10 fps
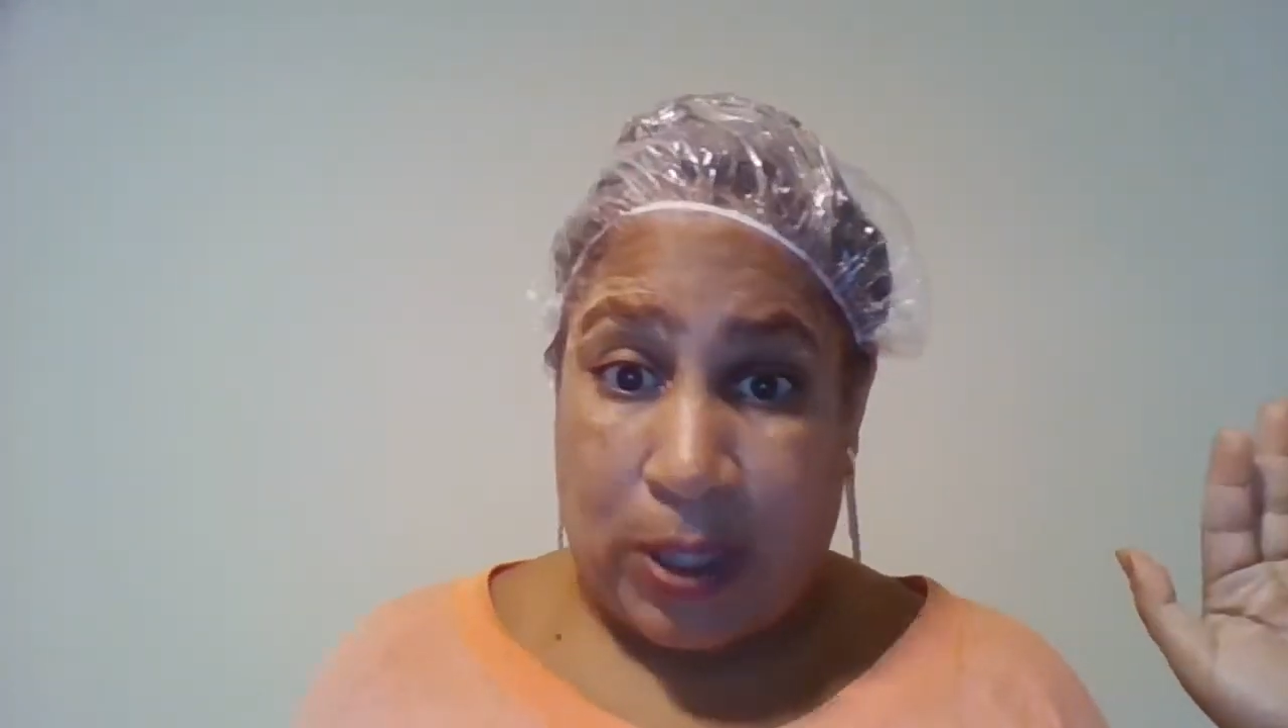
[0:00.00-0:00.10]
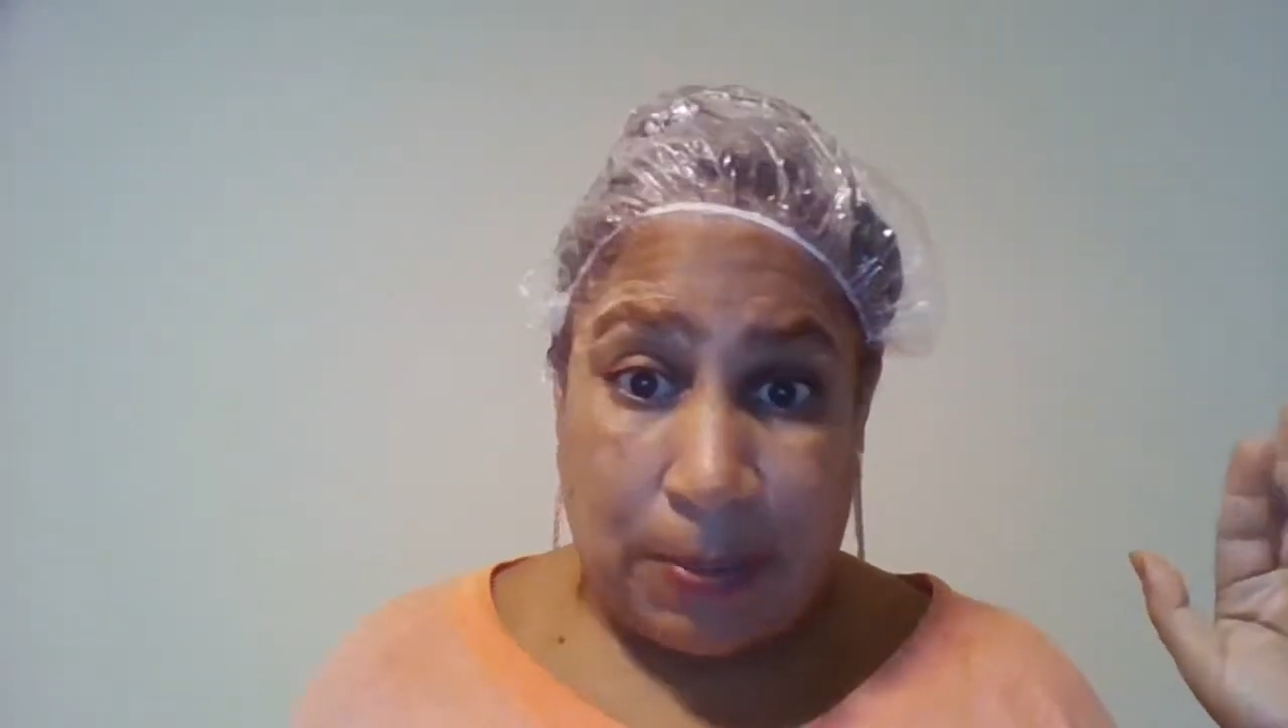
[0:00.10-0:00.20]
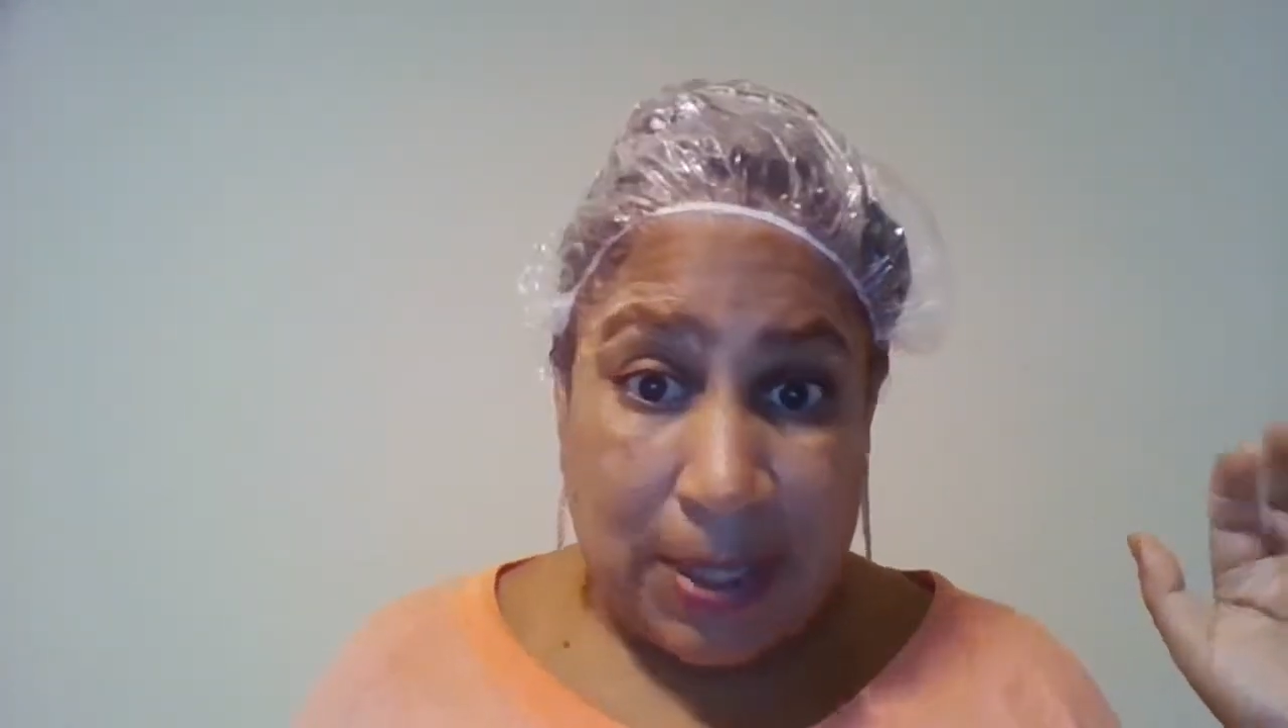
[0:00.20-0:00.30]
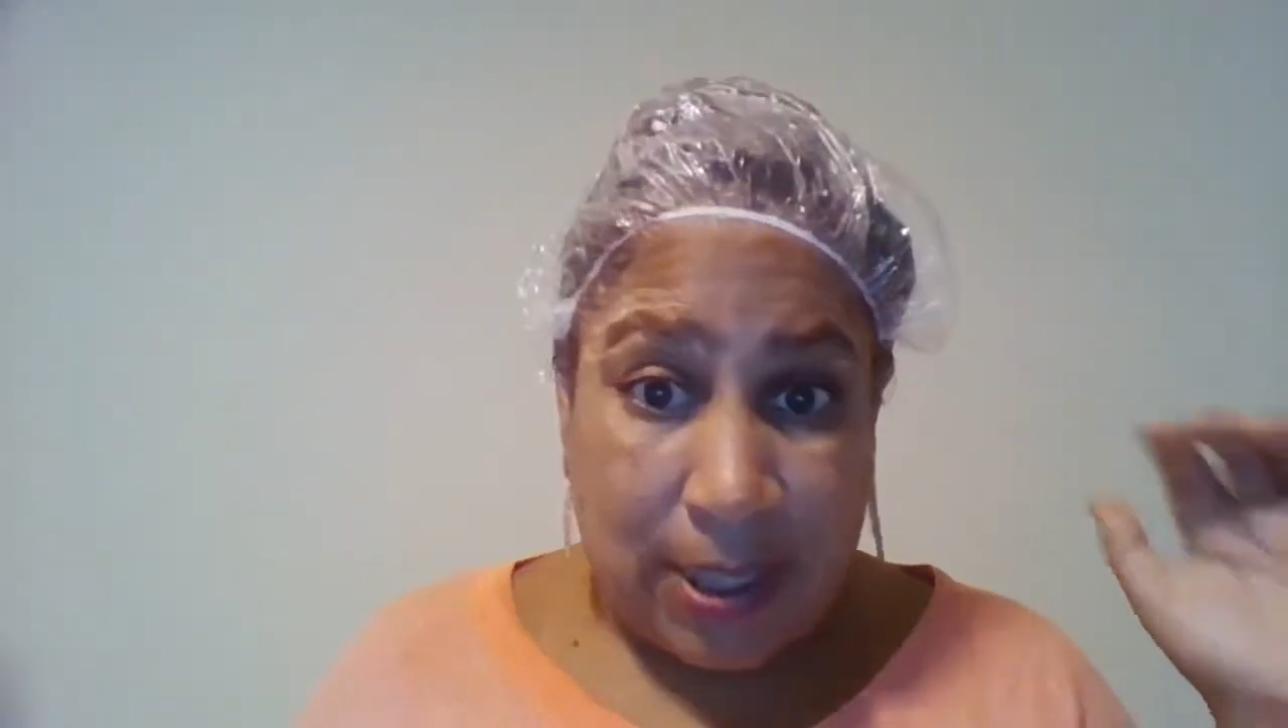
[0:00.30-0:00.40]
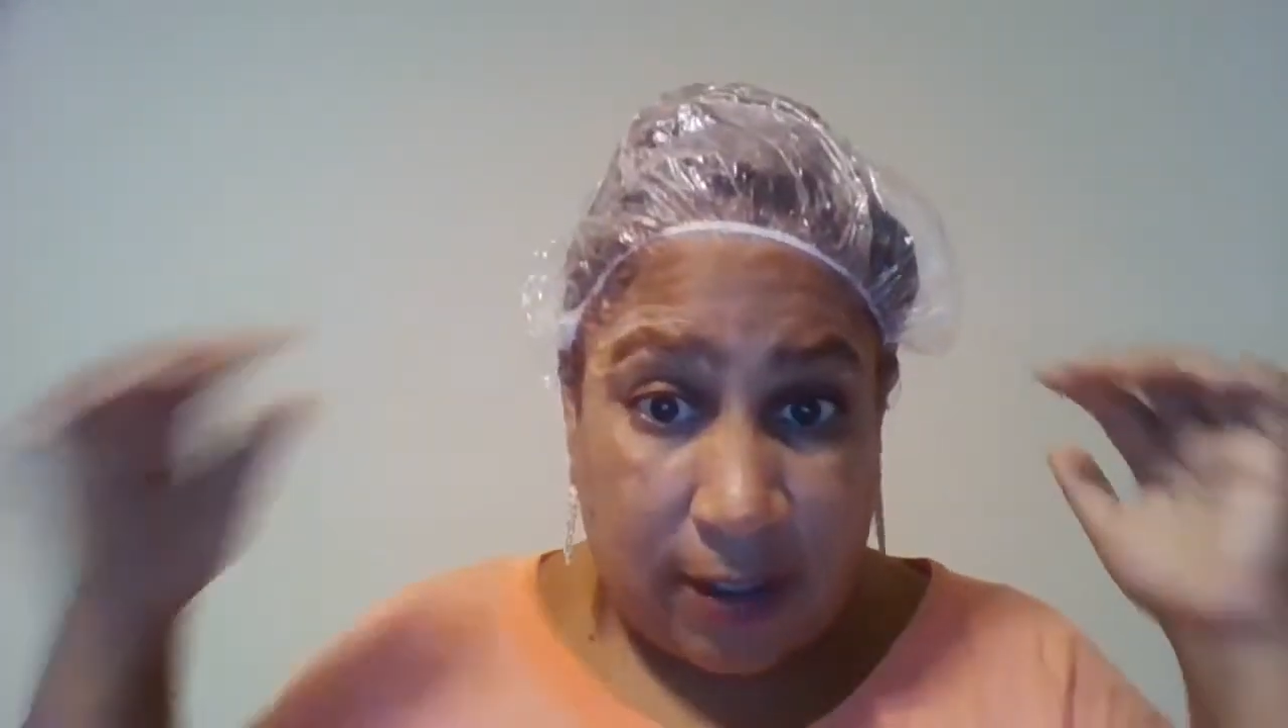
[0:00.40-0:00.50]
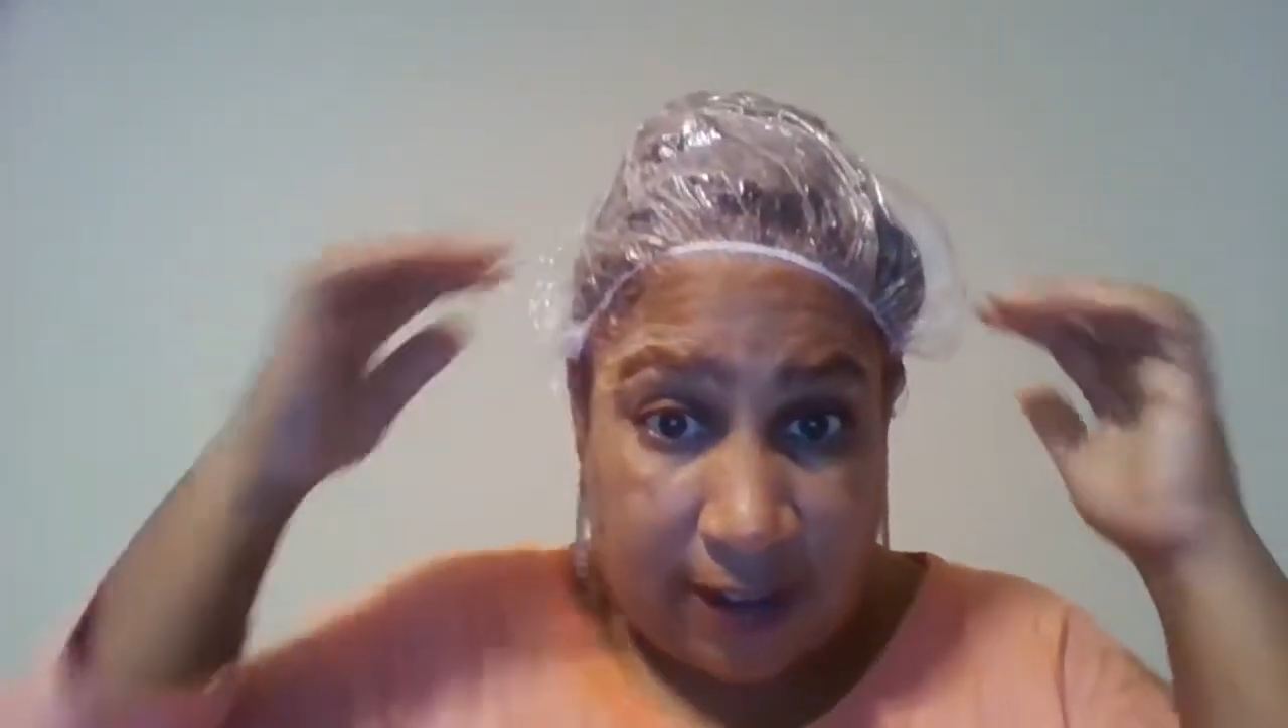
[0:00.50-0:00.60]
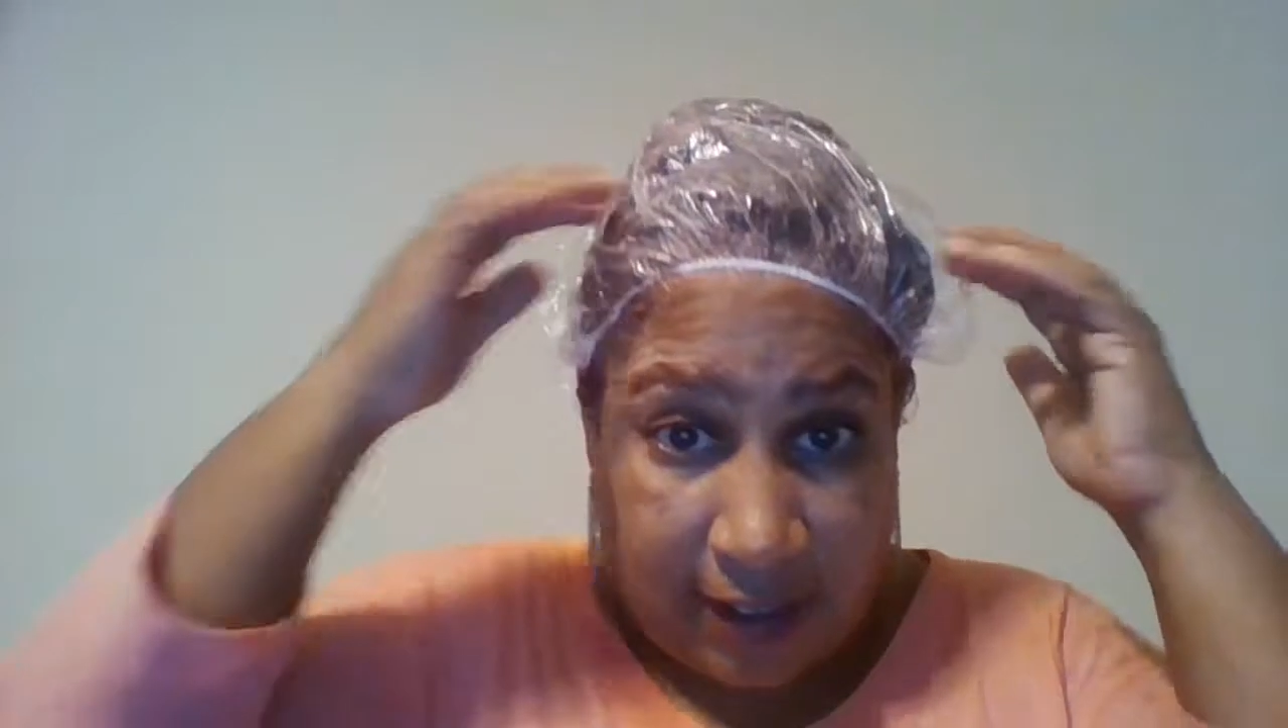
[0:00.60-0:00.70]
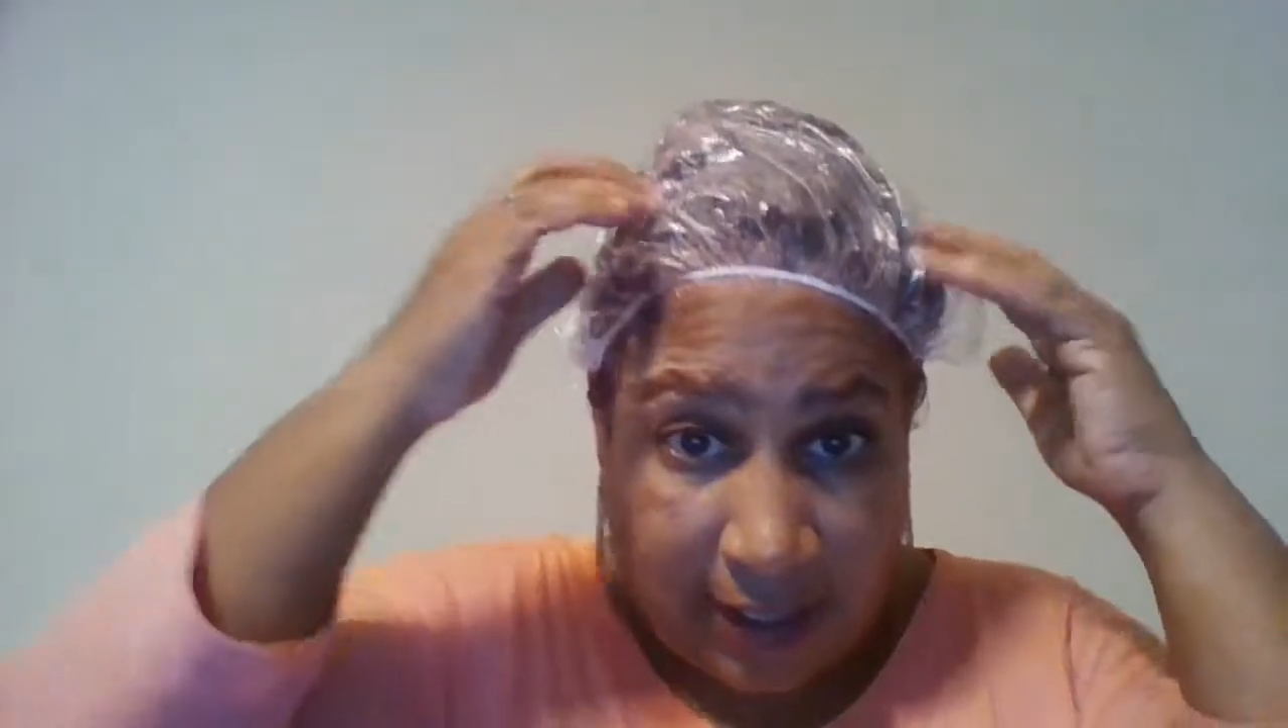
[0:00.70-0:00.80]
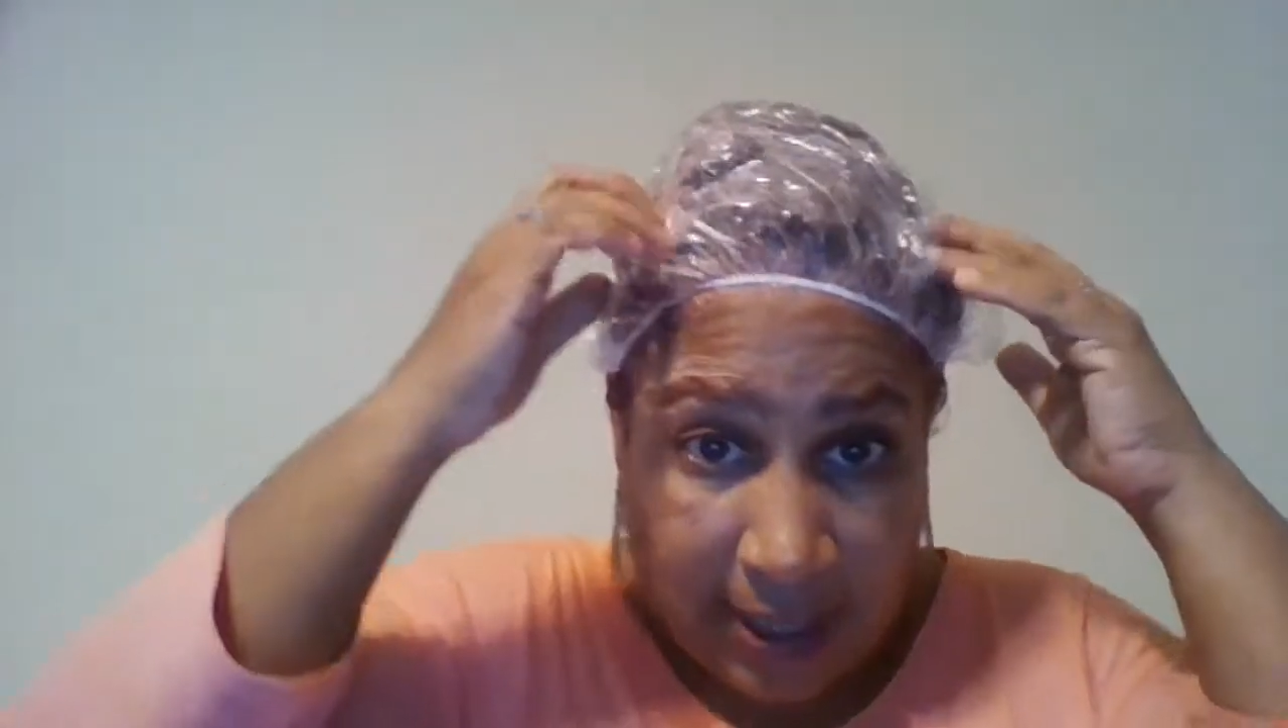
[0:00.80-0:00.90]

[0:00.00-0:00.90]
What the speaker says: minutes,